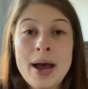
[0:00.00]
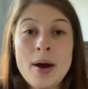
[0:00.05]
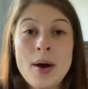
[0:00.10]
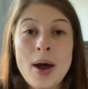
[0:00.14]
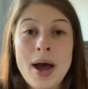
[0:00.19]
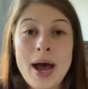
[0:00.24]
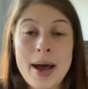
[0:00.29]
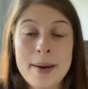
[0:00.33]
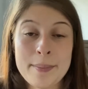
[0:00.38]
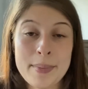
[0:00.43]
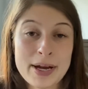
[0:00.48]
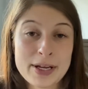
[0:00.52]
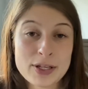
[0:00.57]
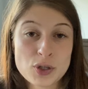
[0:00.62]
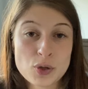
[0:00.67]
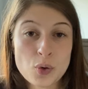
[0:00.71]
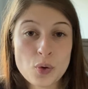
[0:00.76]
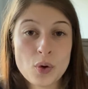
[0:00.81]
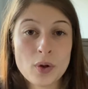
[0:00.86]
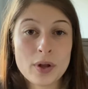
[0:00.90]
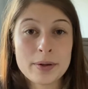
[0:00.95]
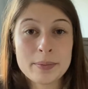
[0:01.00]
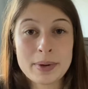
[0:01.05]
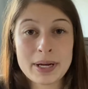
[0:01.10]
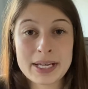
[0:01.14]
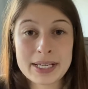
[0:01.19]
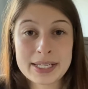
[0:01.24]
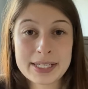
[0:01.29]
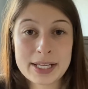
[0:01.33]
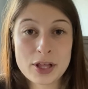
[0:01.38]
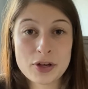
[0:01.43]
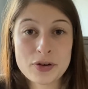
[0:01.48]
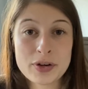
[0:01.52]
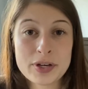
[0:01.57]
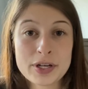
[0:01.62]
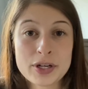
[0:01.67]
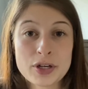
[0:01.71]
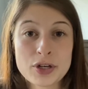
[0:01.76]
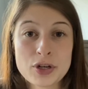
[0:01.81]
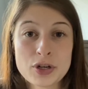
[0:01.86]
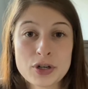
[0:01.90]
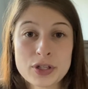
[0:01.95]
at my school, in my
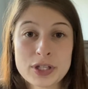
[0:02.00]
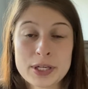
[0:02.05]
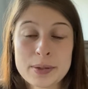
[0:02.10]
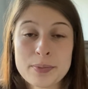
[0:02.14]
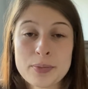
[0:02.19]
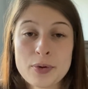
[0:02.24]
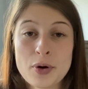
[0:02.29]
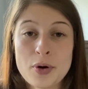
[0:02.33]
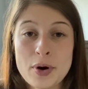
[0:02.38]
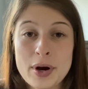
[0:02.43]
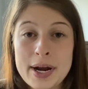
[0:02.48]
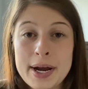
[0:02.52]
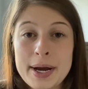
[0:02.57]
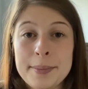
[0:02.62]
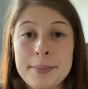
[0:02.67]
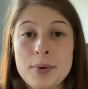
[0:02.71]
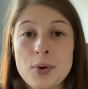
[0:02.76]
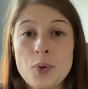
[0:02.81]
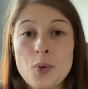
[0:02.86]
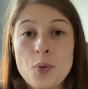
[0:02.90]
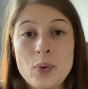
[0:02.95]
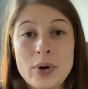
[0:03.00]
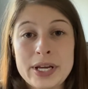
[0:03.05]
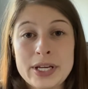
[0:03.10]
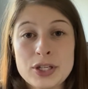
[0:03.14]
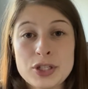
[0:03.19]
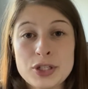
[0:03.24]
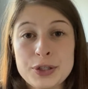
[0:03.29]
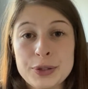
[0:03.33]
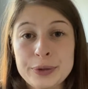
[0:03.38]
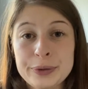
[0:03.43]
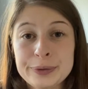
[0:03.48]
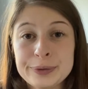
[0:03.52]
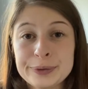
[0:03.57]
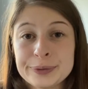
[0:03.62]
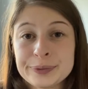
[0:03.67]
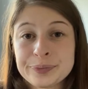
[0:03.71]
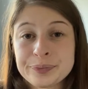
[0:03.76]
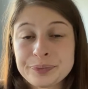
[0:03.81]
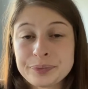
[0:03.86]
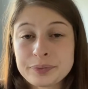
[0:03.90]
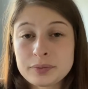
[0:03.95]
accelerated nursing program, we do